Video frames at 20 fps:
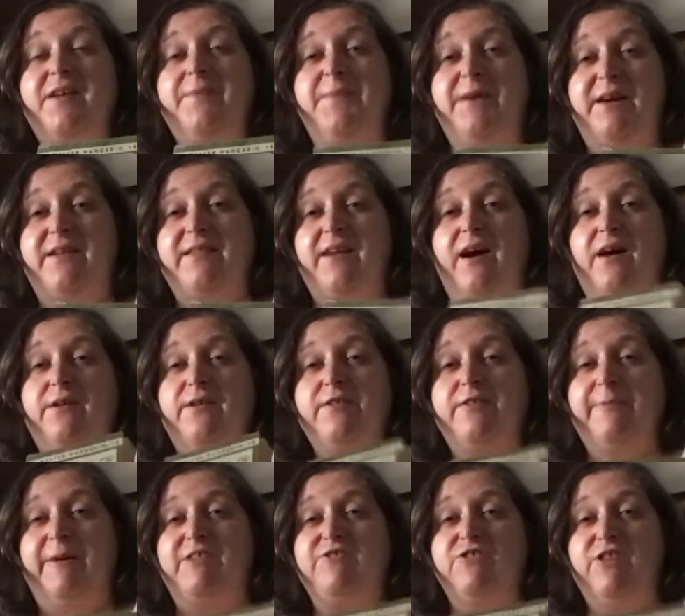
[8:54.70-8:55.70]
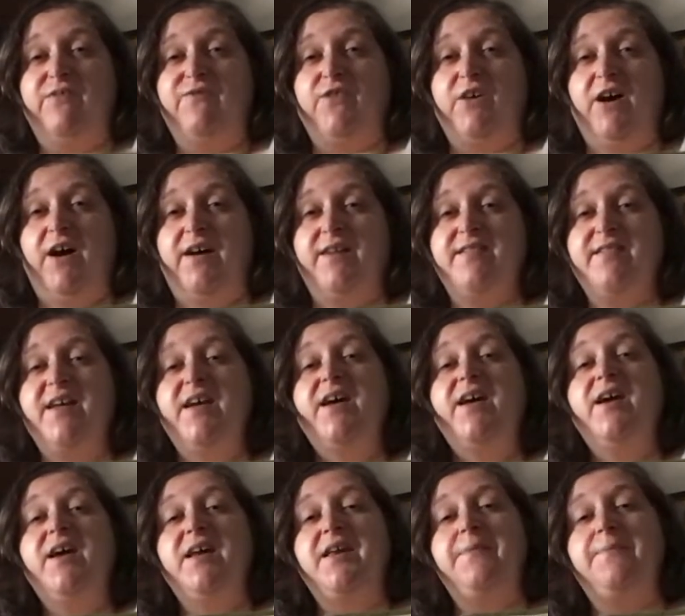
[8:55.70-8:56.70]
he picked out especially for us.
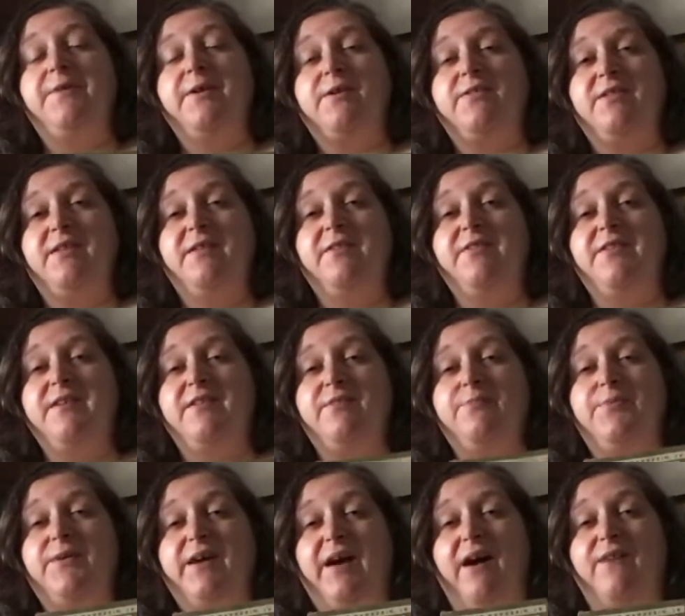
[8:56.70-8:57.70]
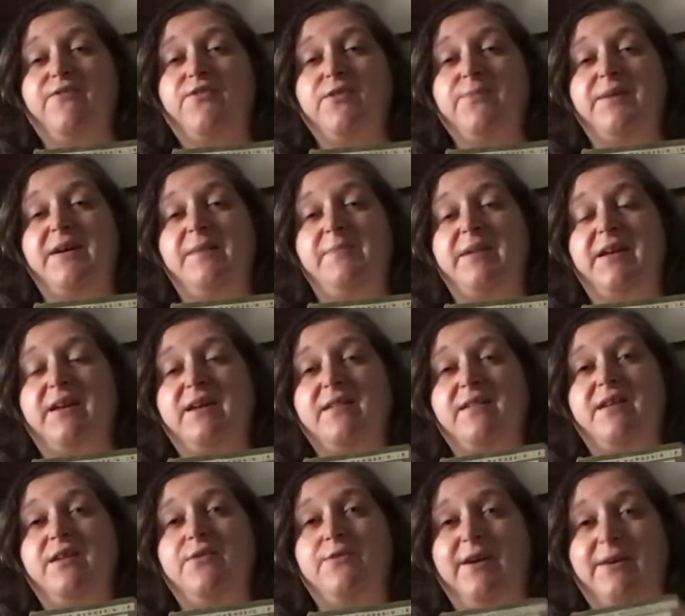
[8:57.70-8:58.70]
And he picked this book out for me
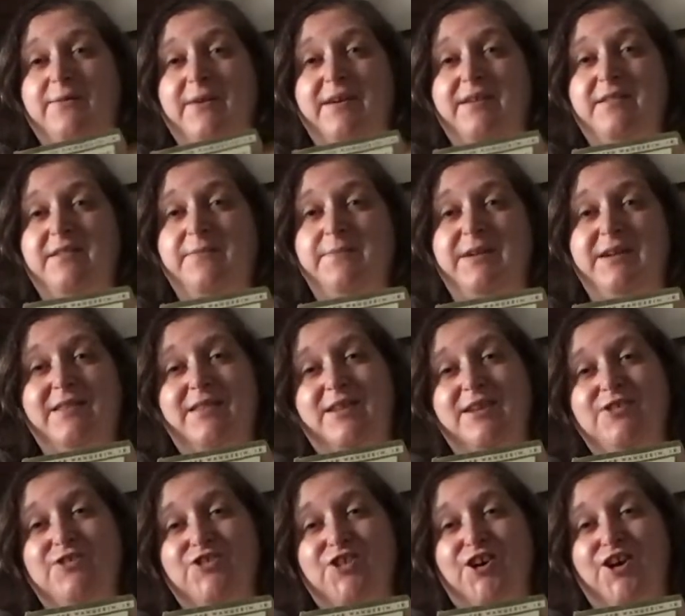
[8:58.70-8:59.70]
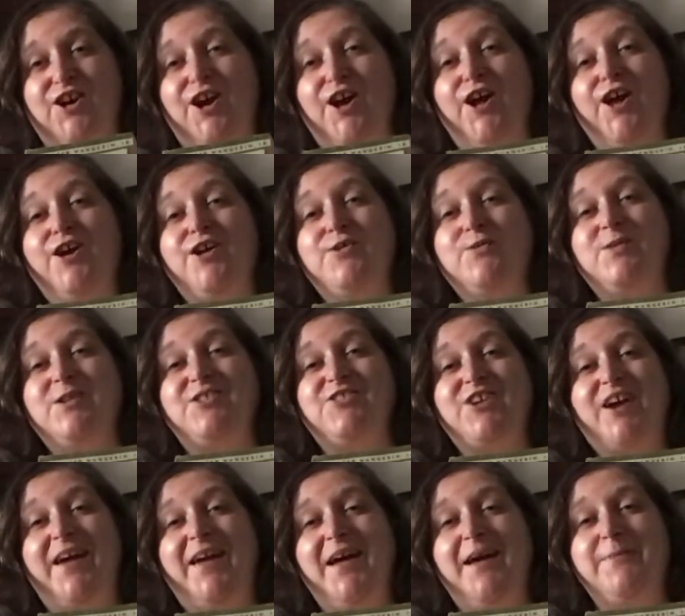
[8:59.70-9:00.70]
because he knew I wanted to be a teacher,
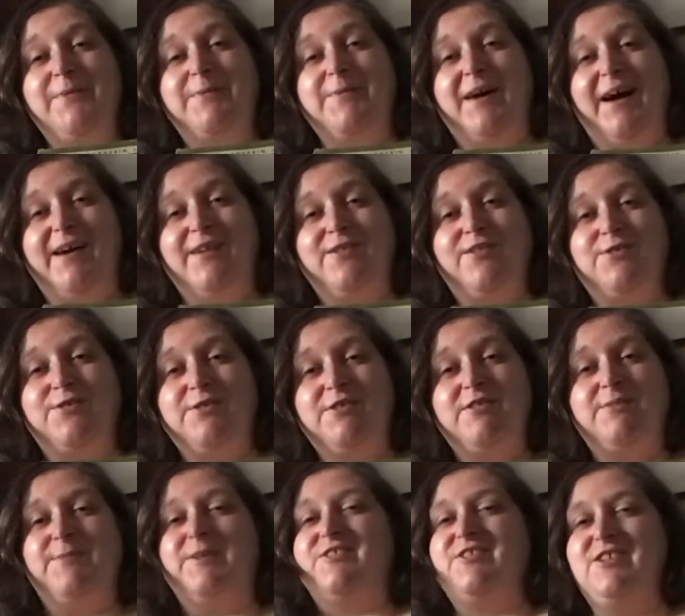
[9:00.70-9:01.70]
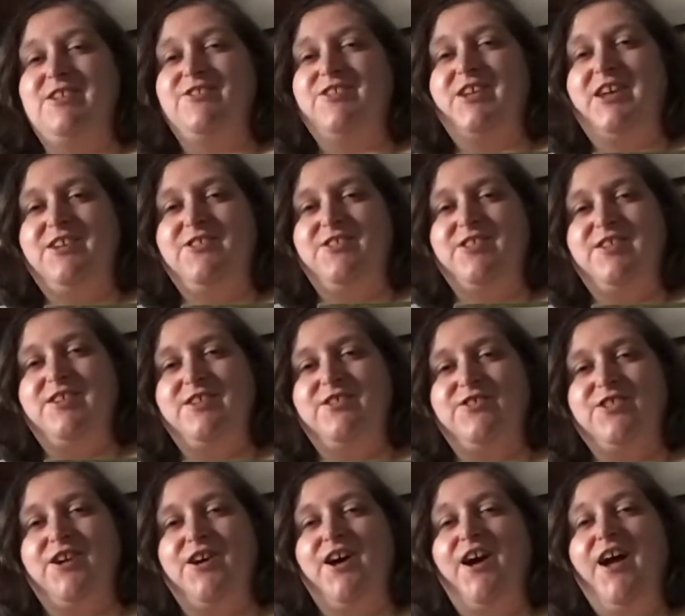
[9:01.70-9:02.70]
which I am. I'm a high school special education
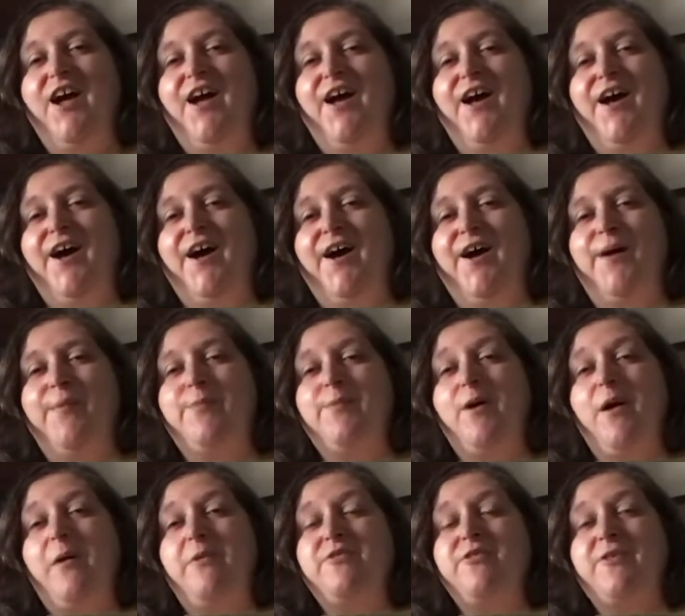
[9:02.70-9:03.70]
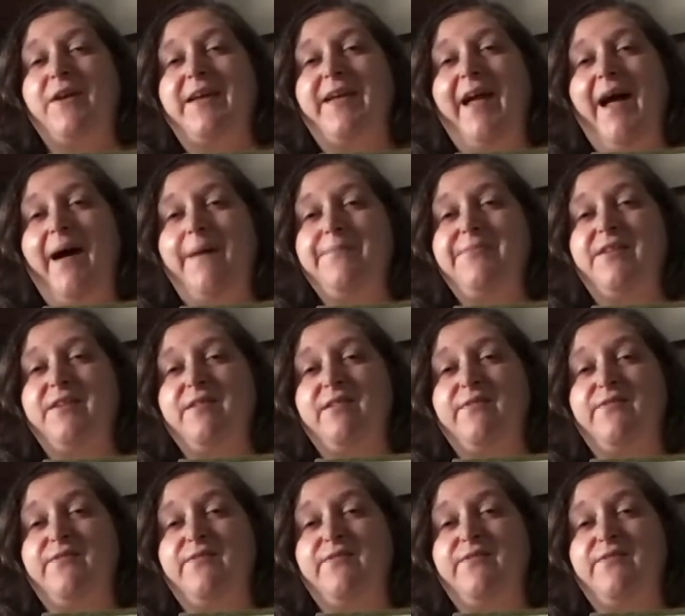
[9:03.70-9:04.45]
teacher. So I kept